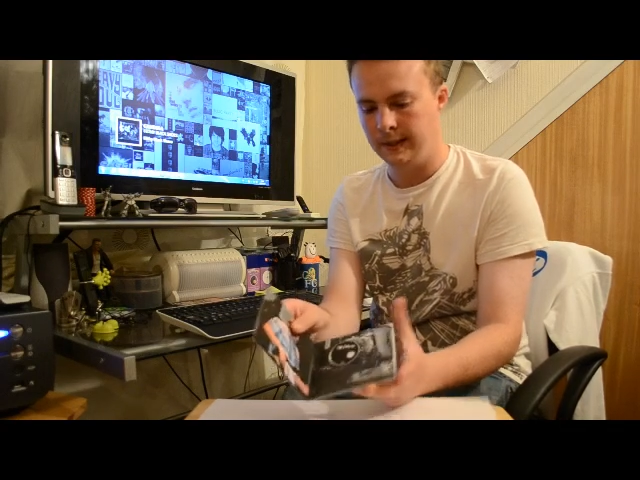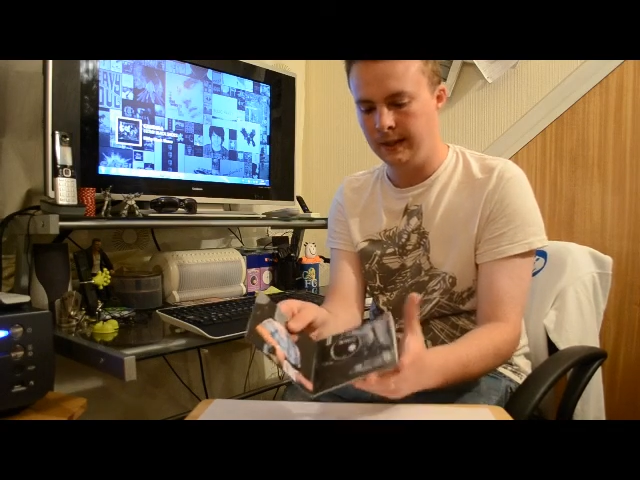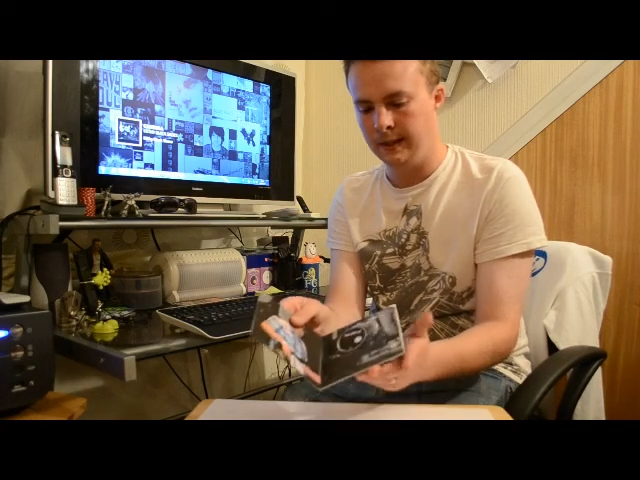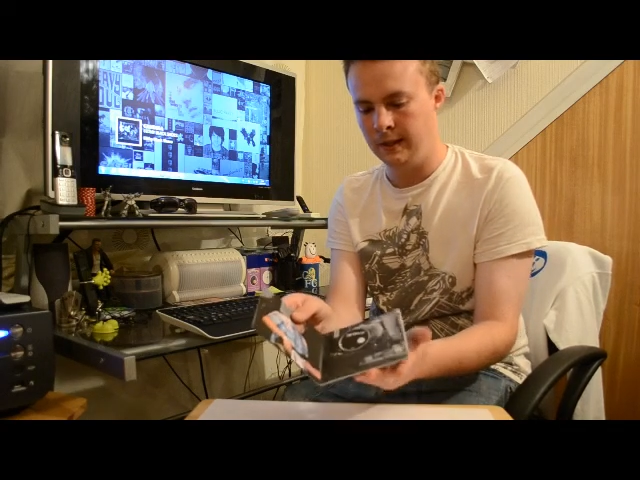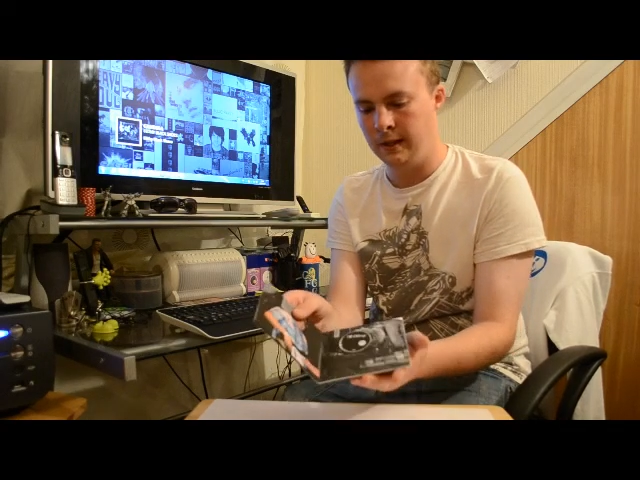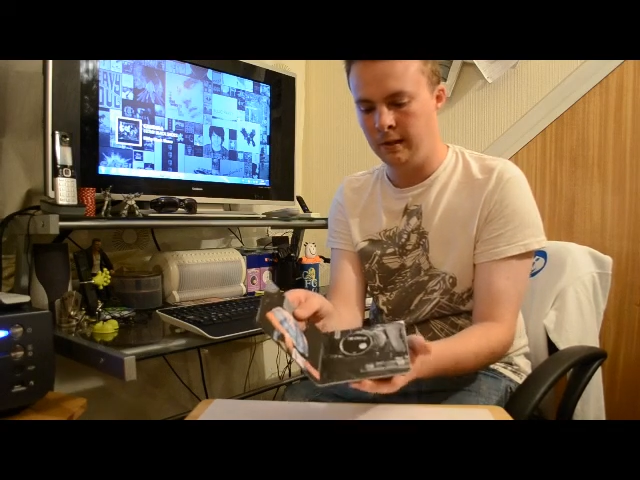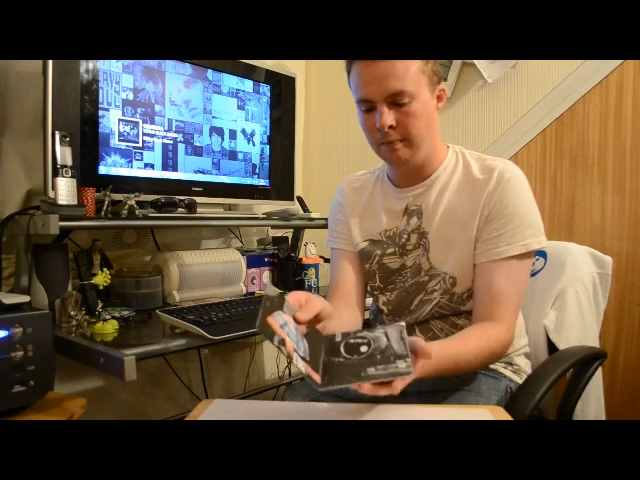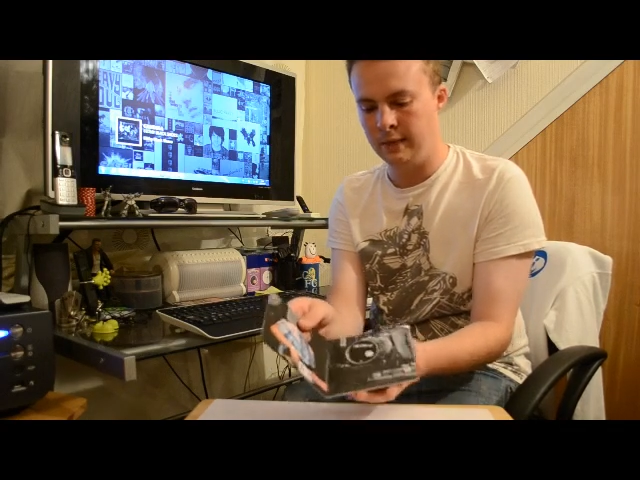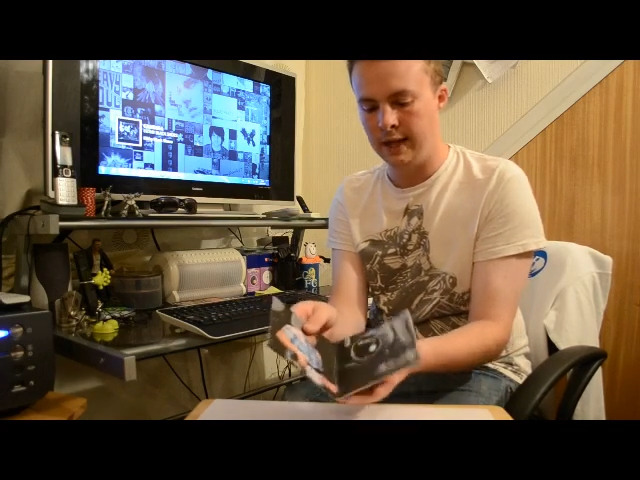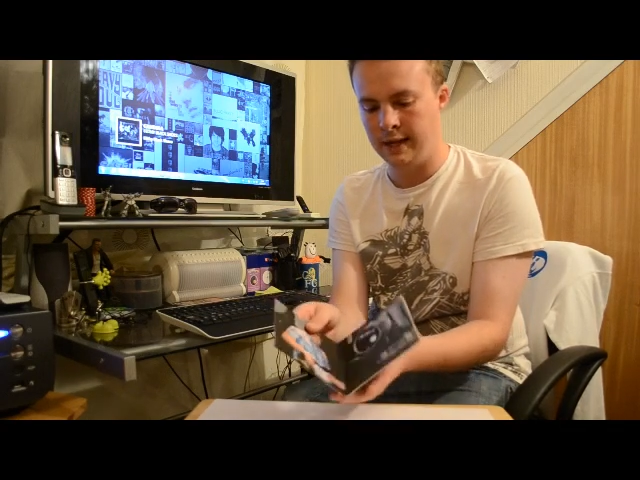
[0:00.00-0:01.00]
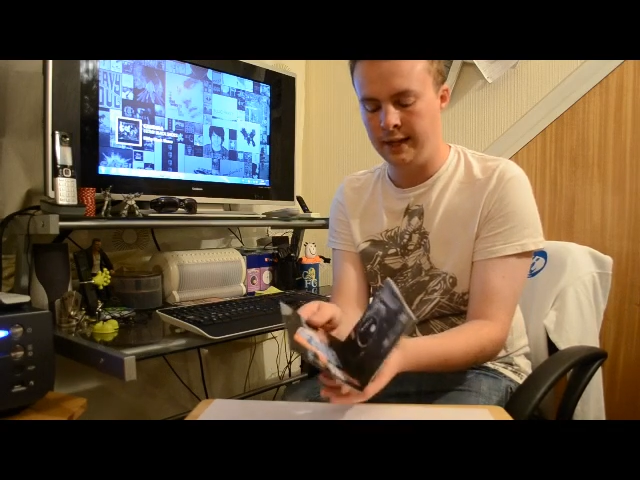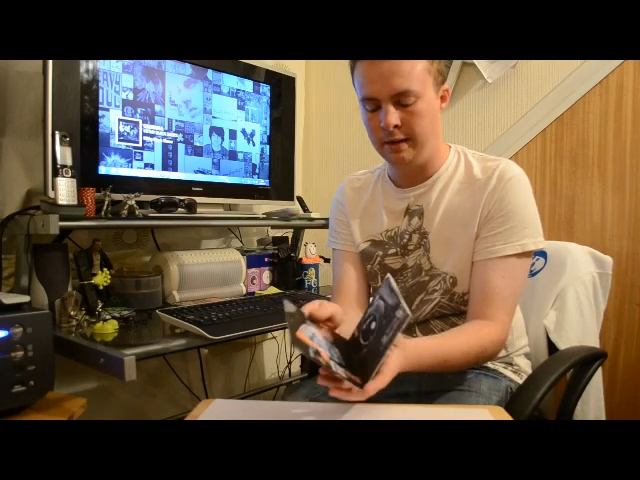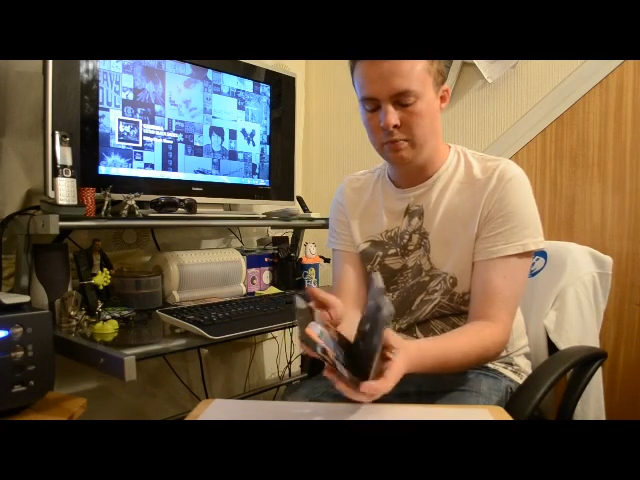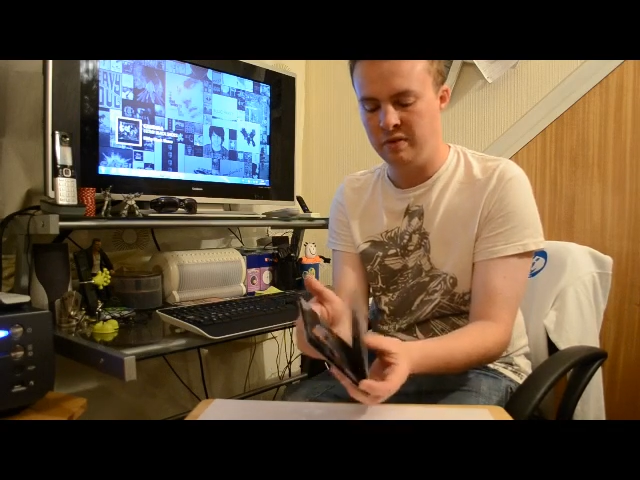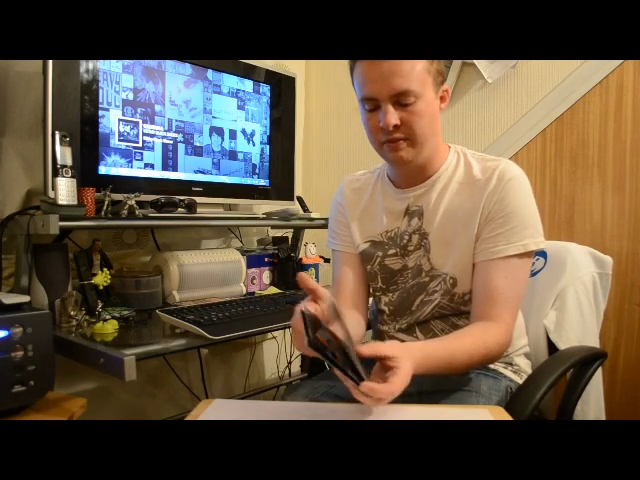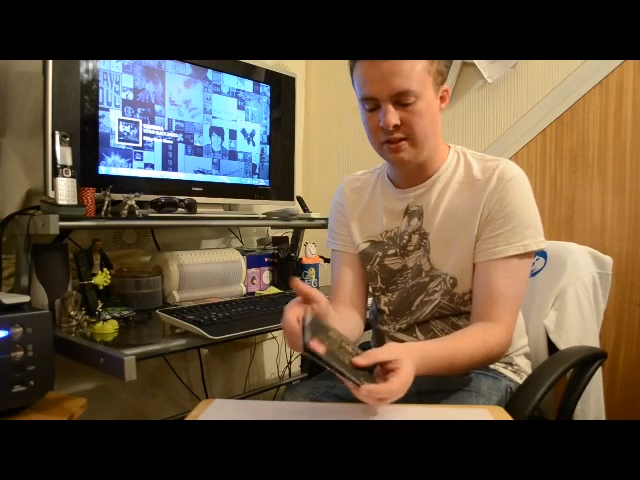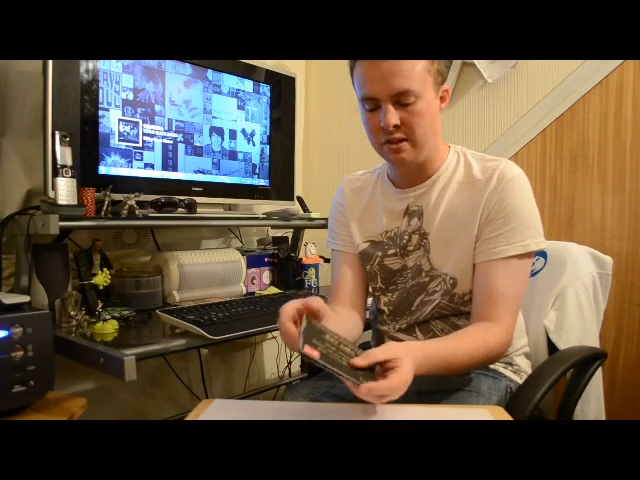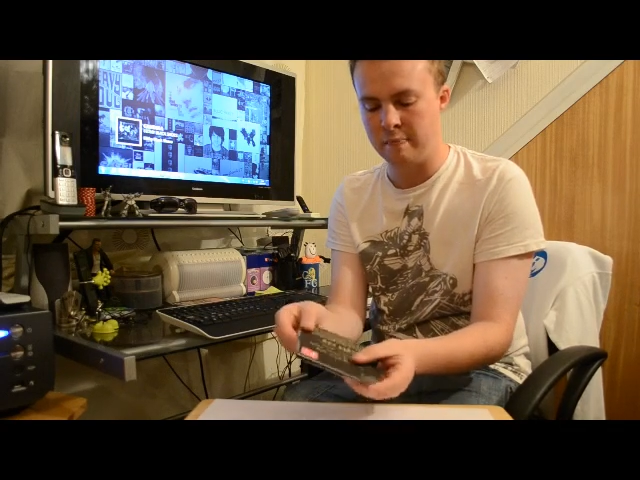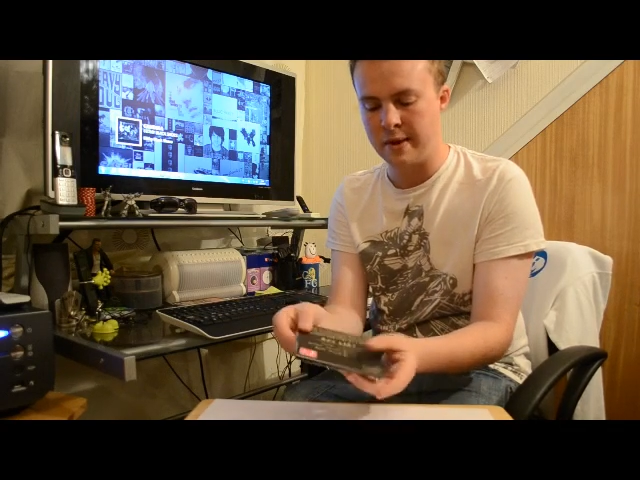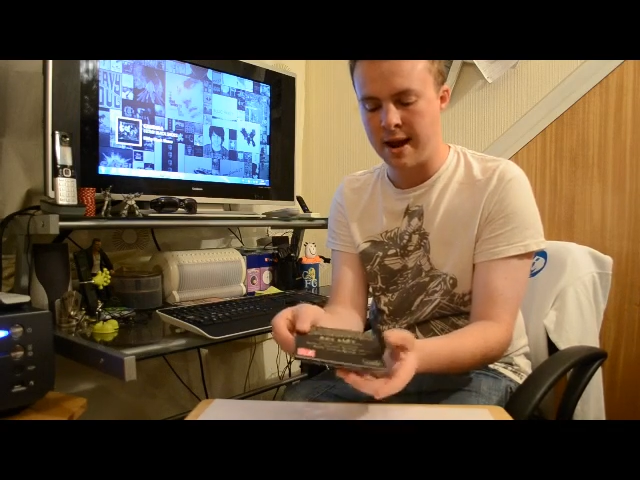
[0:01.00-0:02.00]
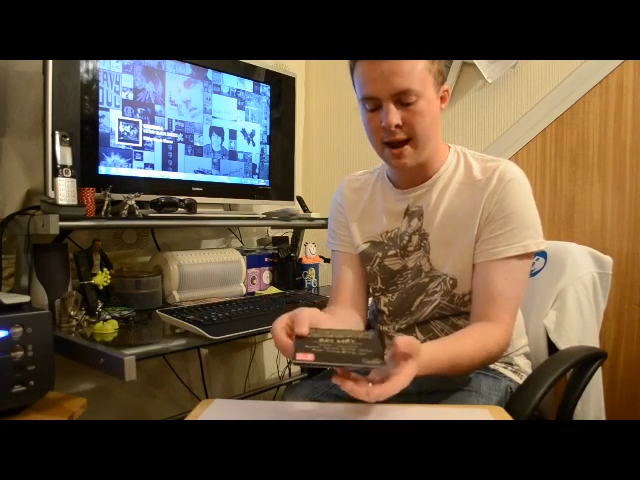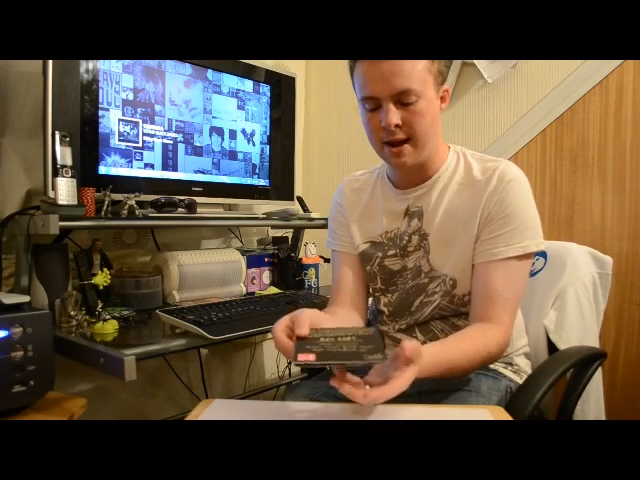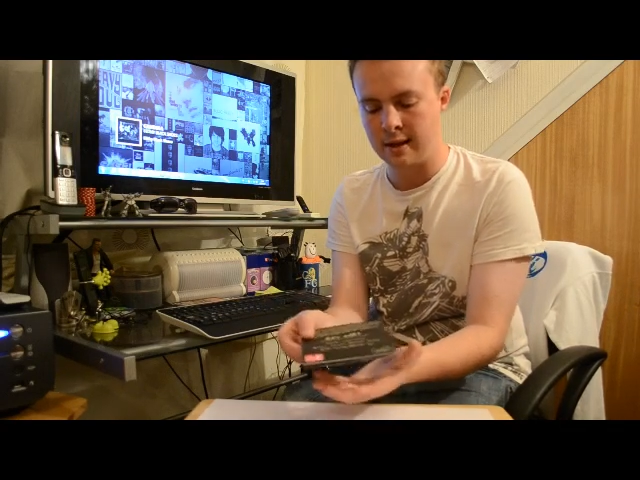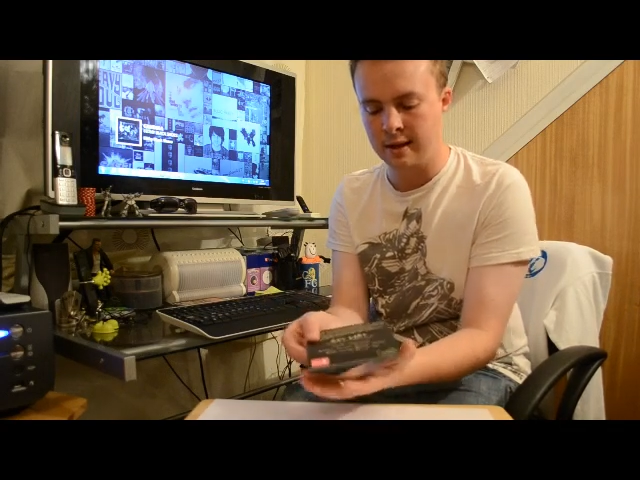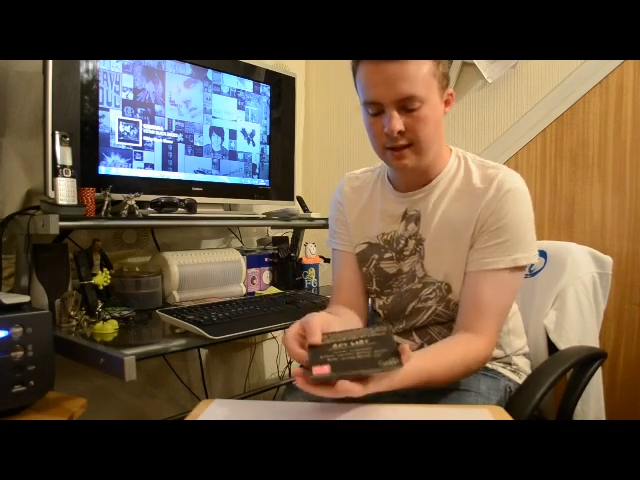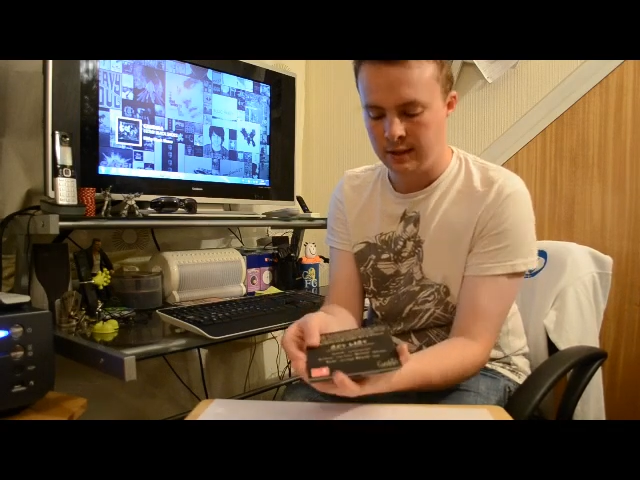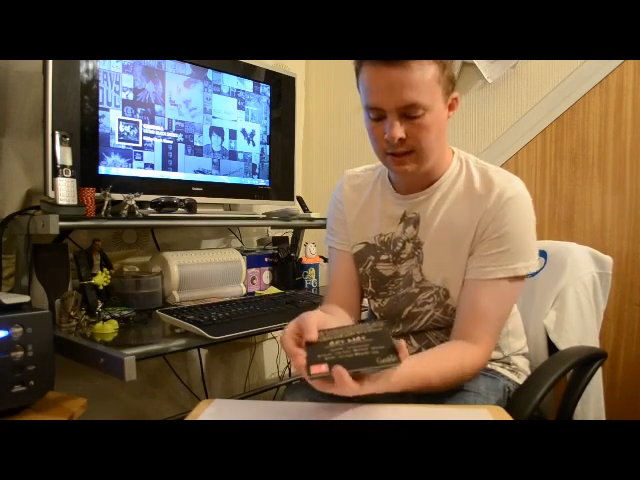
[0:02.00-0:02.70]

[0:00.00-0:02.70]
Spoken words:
And then moving to the back,